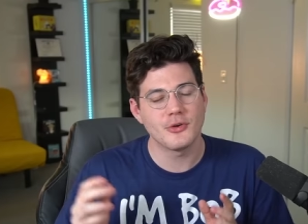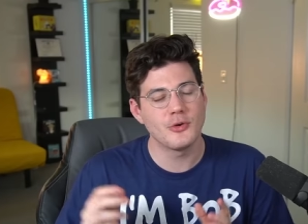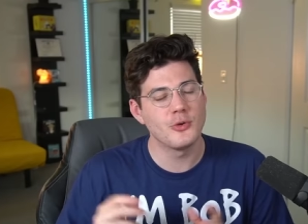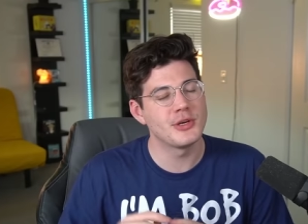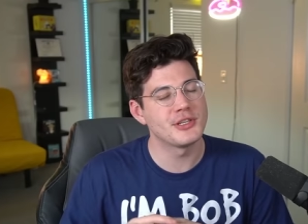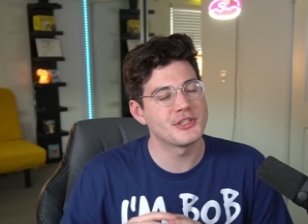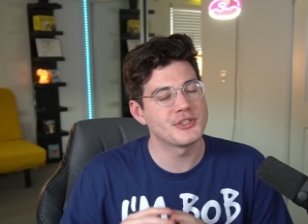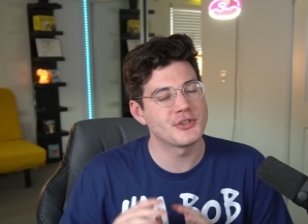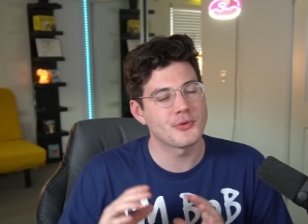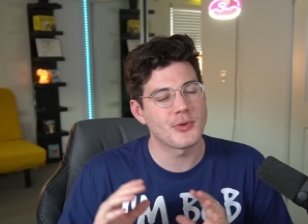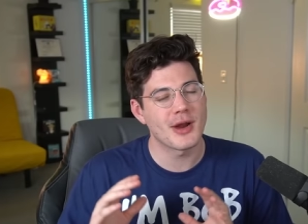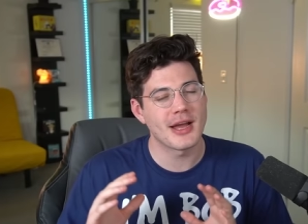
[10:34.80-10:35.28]
who
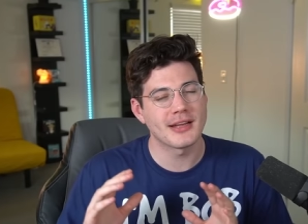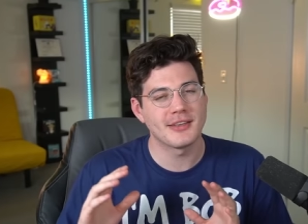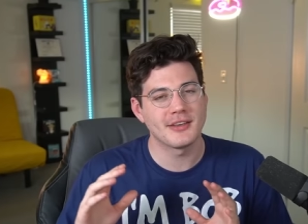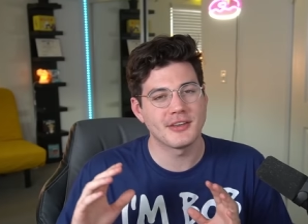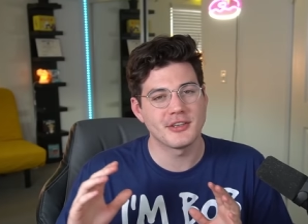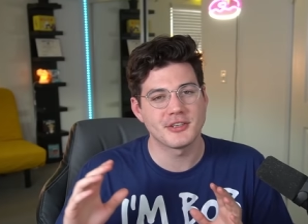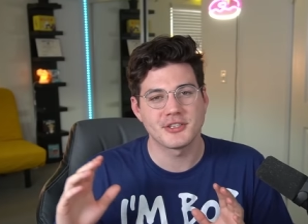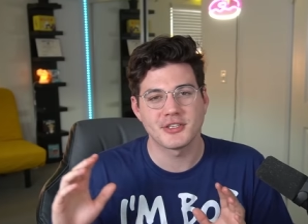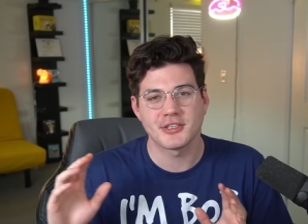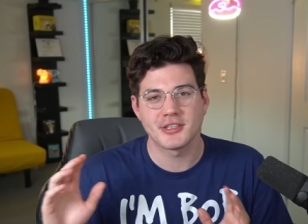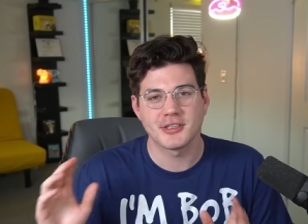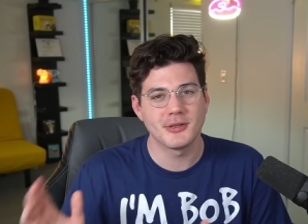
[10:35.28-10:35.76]
has directed
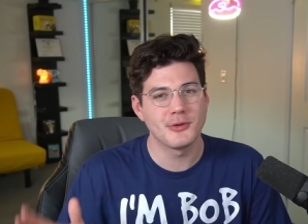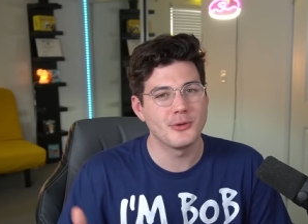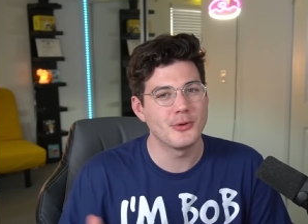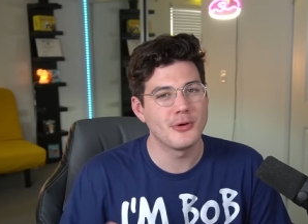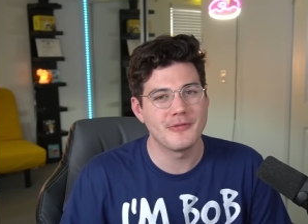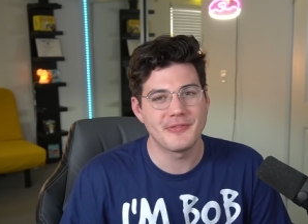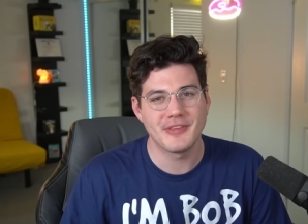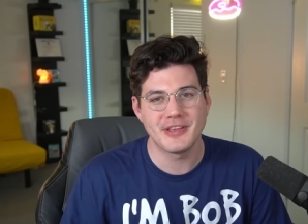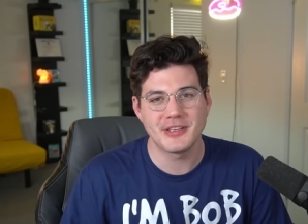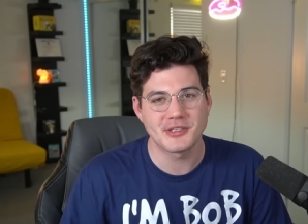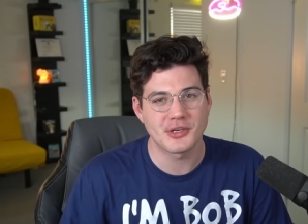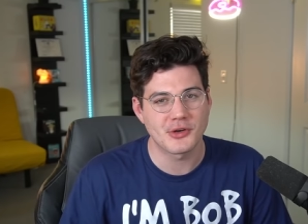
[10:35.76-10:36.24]
a slew
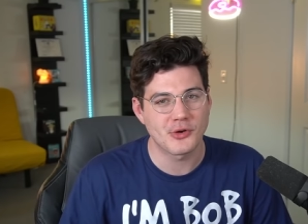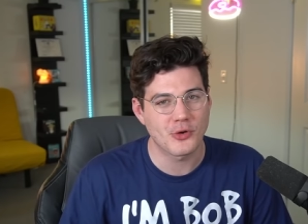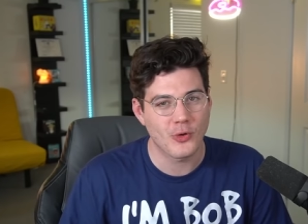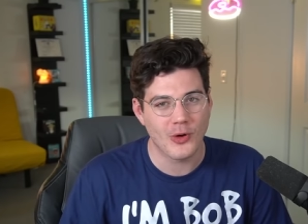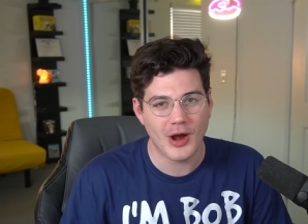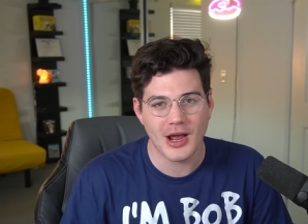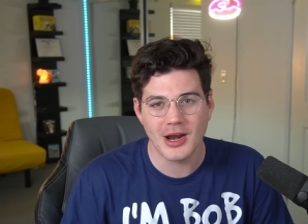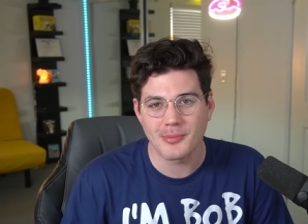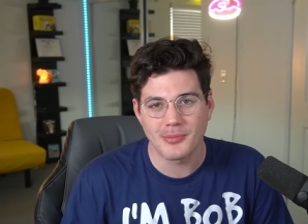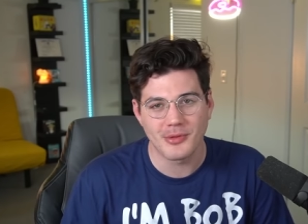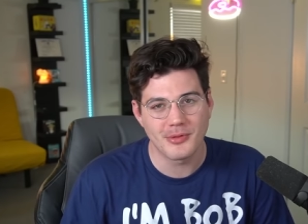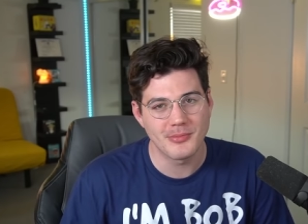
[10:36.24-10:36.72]
of these
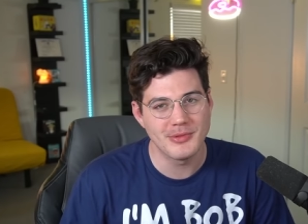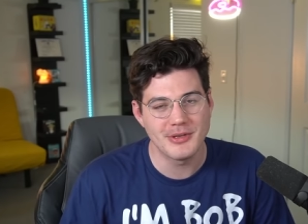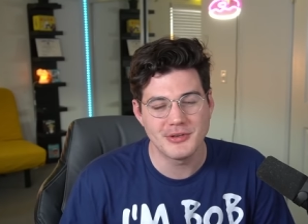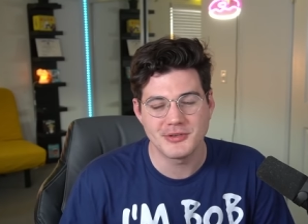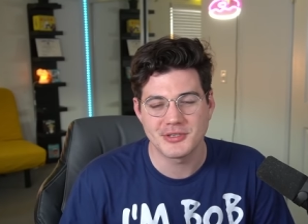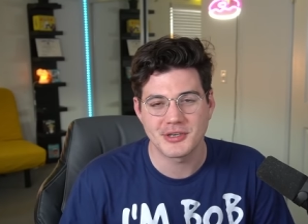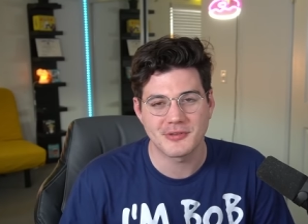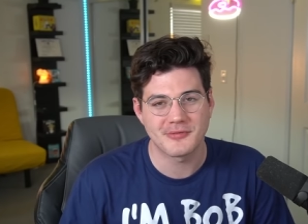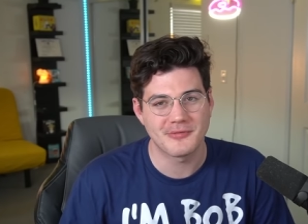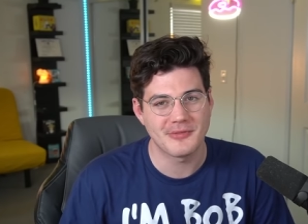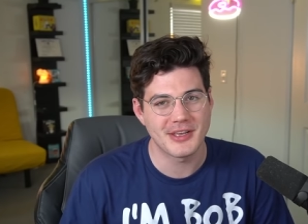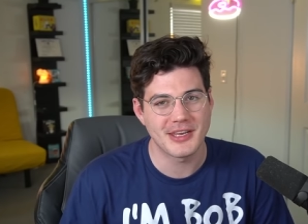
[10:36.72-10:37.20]
incredible
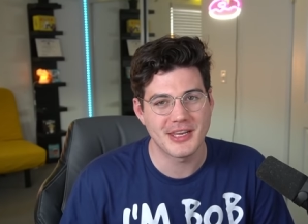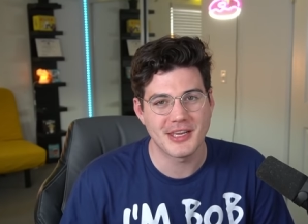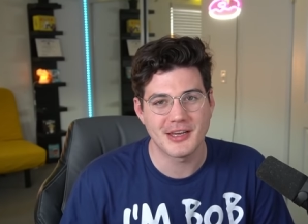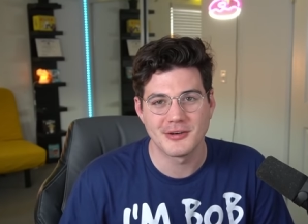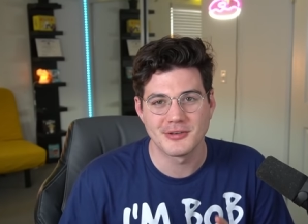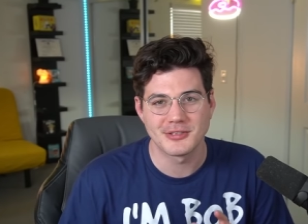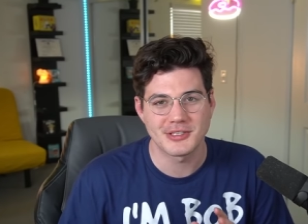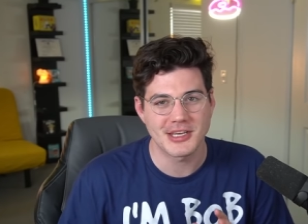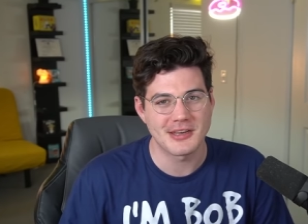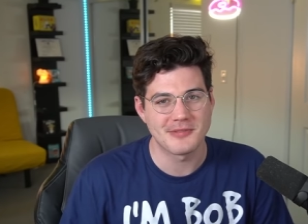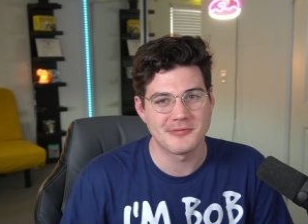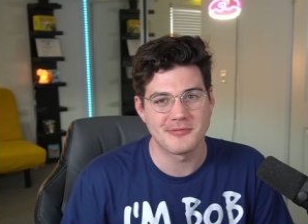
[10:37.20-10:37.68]
music
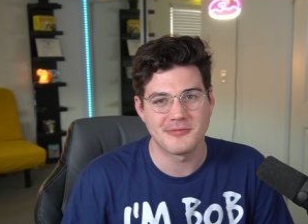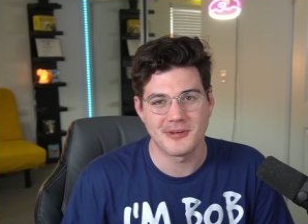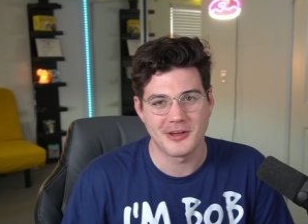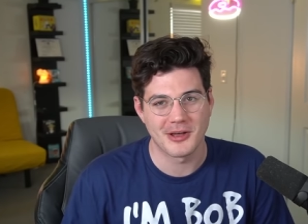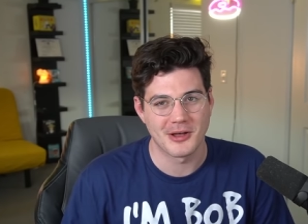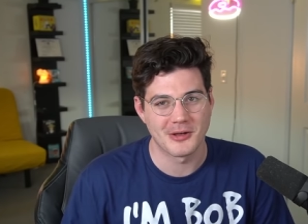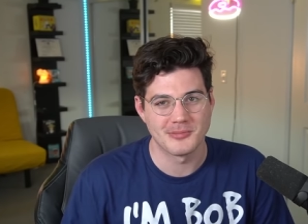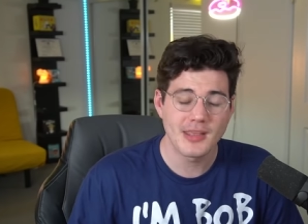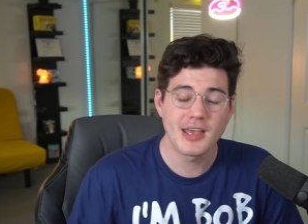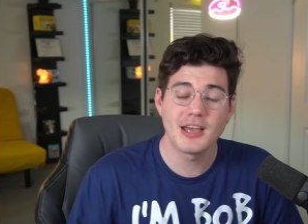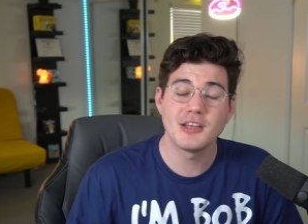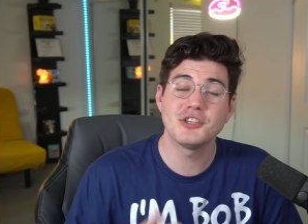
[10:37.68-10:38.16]
videos and films,